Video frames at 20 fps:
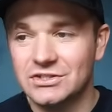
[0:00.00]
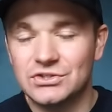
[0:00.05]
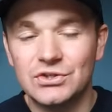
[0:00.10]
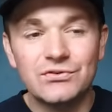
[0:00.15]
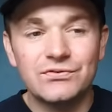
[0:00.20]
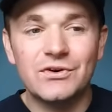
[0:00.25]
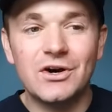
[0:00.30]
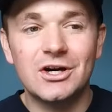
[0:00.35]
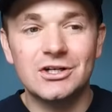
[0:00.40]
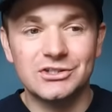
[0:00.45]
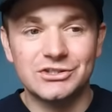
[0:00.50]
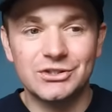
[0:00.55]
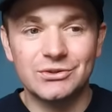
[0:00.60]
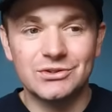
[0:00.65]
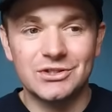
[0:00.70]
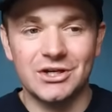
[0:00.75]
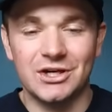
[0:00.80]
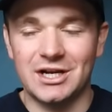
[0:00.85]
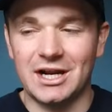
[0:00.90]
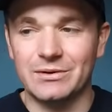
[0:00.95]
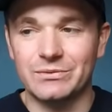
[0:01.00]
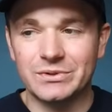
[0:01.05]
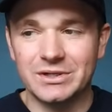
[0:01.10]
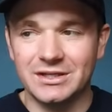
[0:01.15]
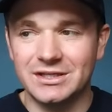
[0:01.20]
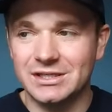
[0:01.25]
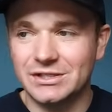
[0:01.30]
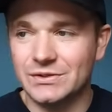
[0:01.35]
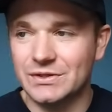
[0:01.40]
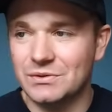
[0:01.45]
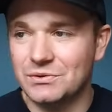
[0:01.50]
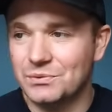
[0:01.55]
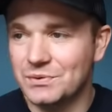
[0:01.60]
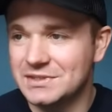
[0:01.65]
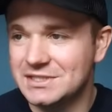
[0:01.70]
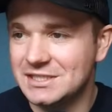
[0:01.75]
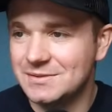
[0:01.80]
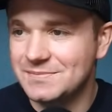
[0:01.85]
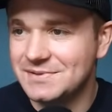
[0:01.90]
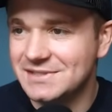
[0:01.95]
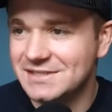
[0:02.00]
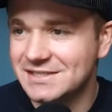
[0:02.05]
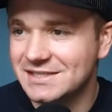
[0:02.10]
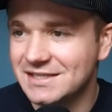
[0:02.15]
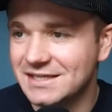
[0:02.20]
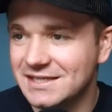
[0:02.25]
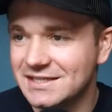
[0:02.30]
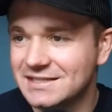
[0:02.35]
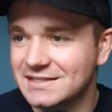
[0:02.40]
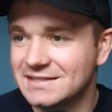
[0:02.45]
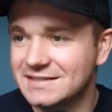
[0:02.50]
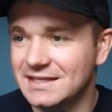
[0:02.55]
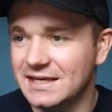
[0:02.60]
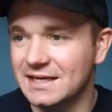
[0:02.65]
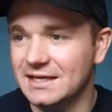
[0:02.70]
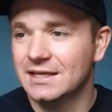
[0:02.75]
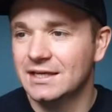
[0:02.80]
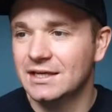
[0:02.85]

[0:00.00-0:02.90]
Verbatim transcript: So far, so good. I really agree with what DeepSeek is saying.